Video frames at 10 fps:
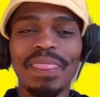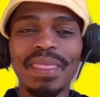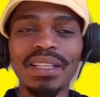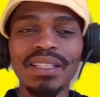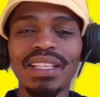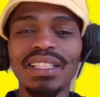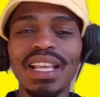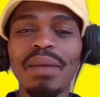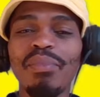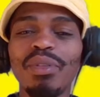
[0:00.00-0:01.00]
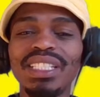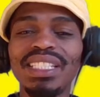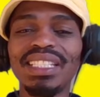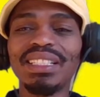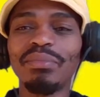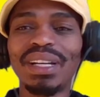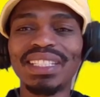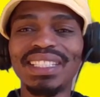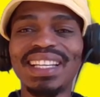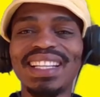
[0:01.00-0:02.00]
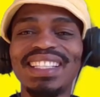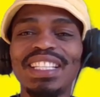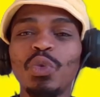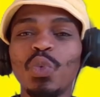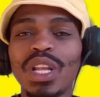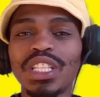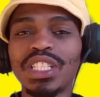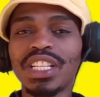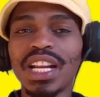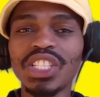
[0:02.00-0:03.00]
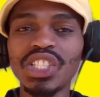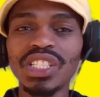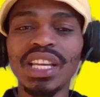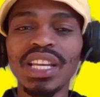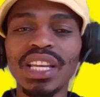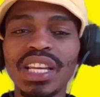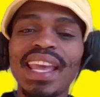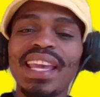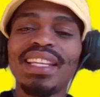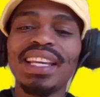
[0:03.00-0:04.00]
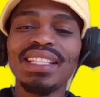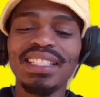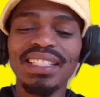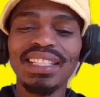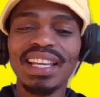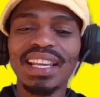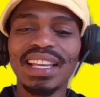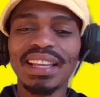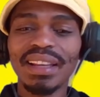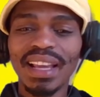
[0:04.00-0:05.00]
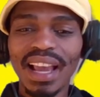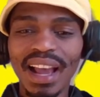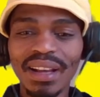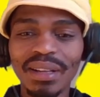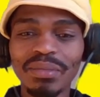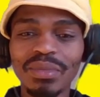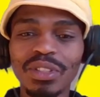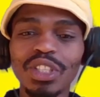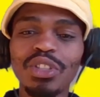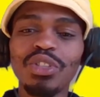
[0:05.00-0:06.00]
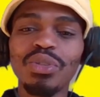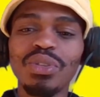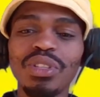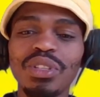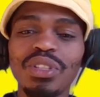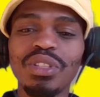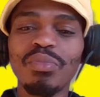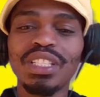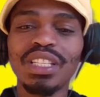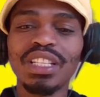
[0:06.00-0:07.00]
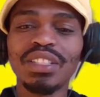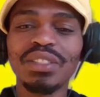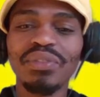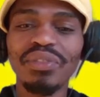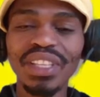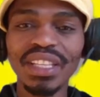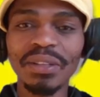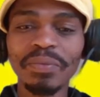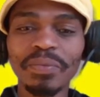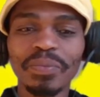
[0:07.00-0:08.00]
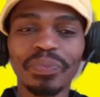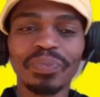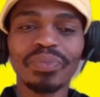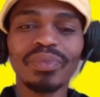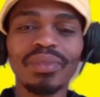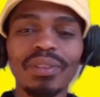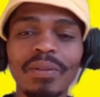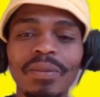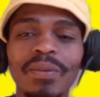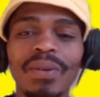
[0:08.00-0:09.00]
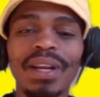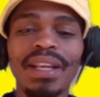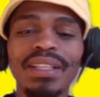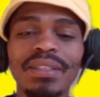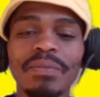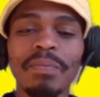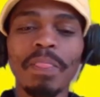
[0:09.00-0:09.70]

This is a political party that is well structured, and as it comes into this political sphere, right,